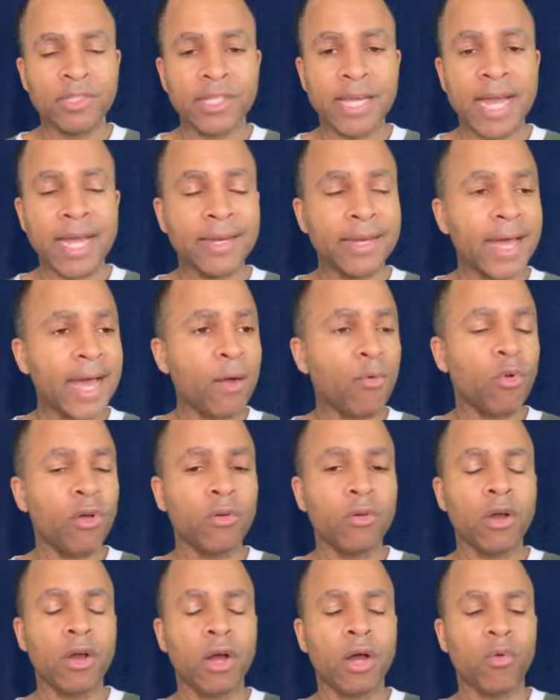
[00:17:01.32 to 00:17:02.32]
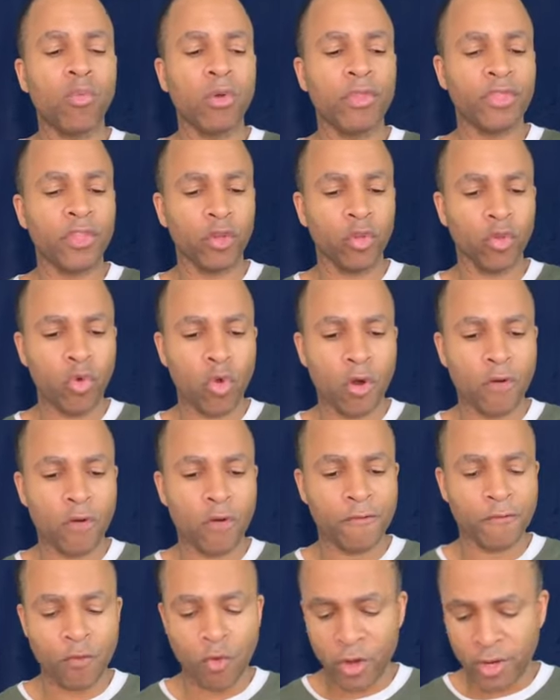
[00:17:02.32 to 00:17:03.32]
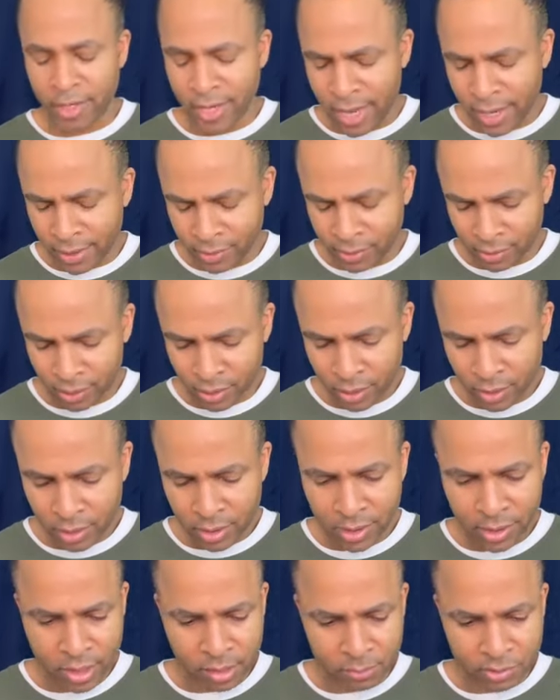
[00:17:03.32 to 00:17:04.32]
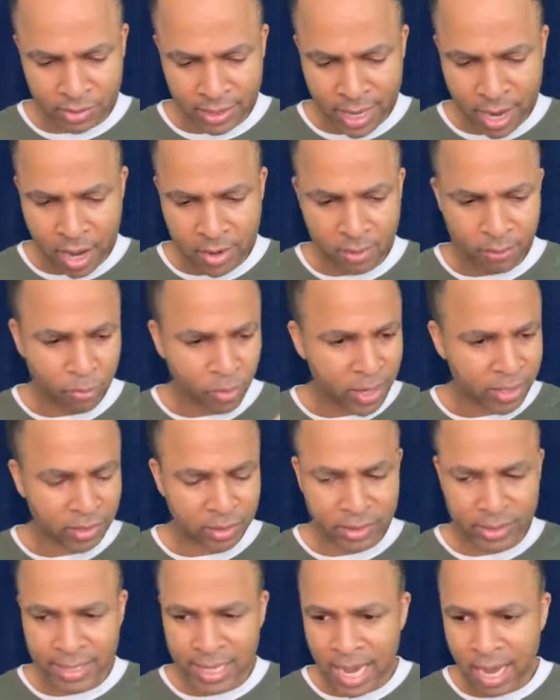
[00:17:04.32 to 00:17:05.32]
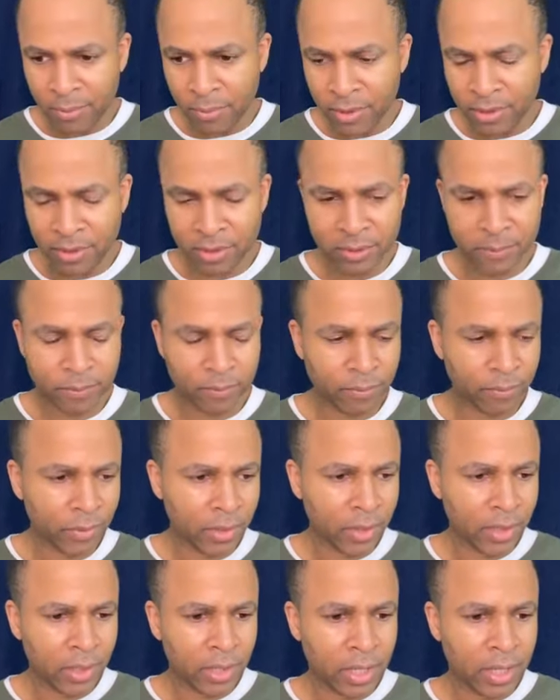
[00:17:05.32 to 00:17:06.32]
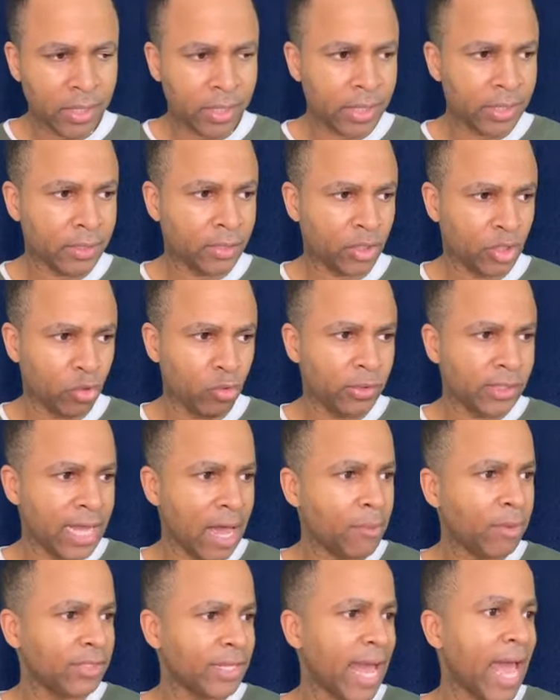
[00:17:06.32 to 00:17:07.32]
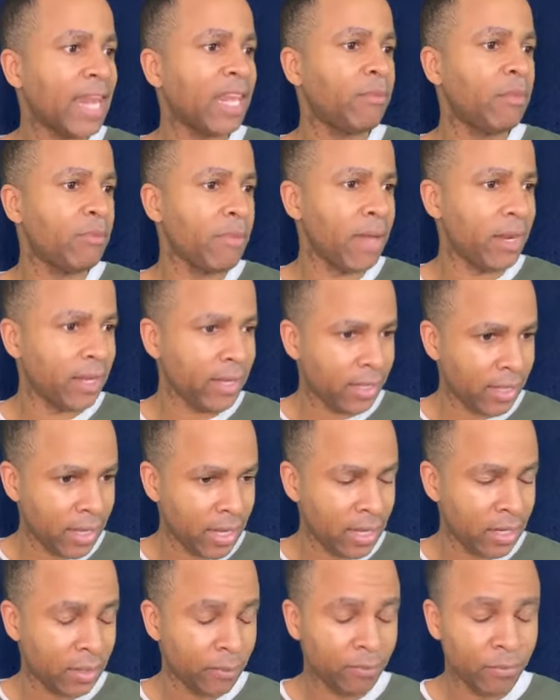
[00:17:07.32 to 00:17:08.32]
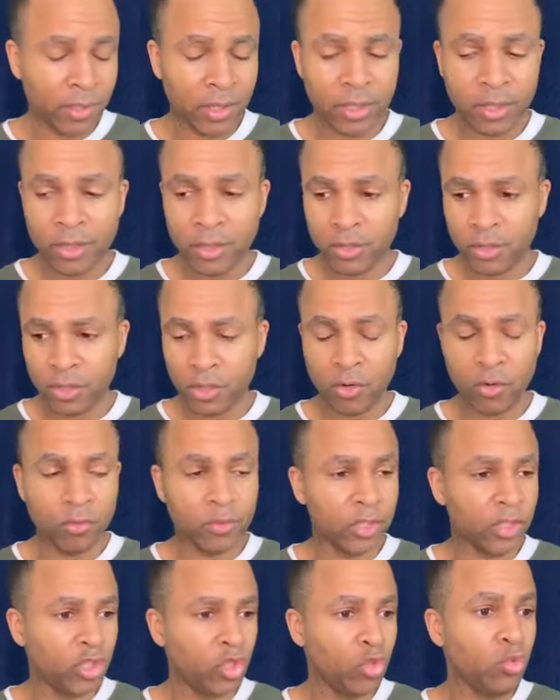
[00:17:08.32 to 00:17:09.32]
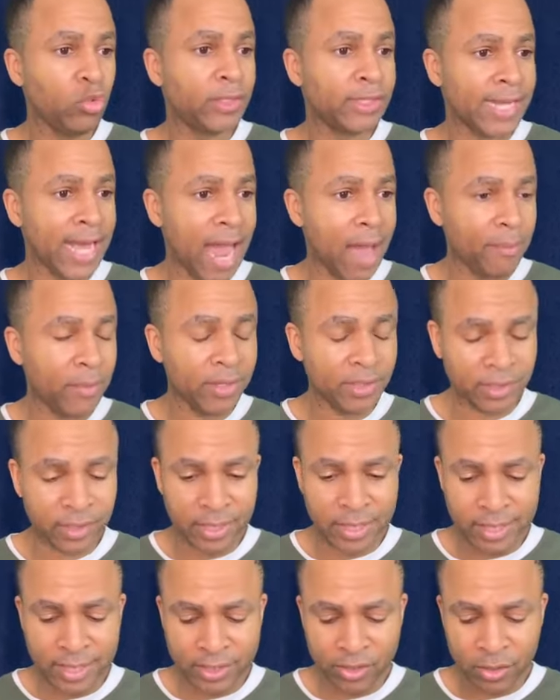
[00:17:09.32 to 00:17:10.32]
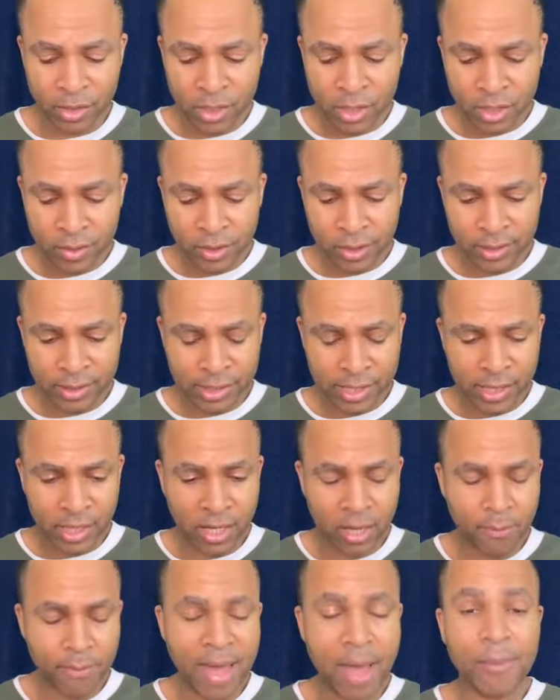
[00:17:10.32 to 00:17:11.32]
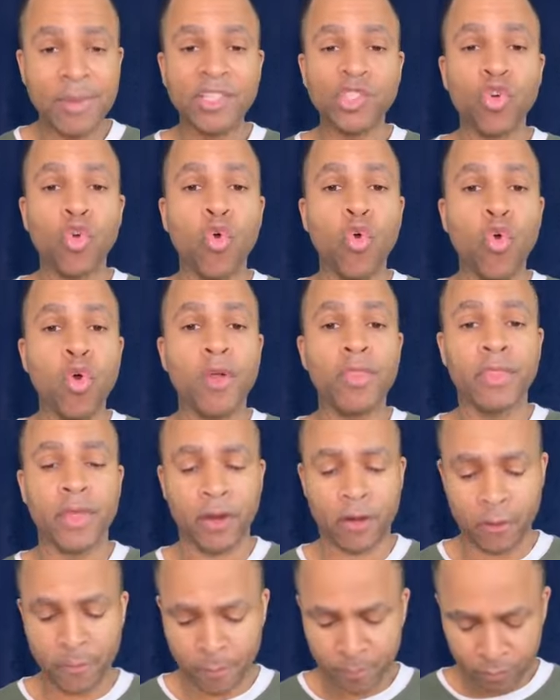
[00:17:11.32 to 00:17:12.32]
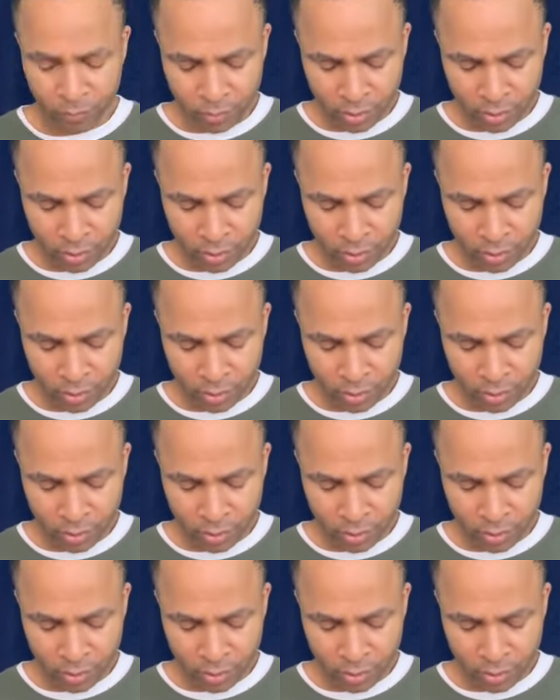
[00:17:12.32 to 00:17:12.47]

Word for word: Sinai with, uh, with the Lord 40 days. He comes down and breaks the tablets and the two tablets had to be made again. So the two tablets is the Ten Commandments on there.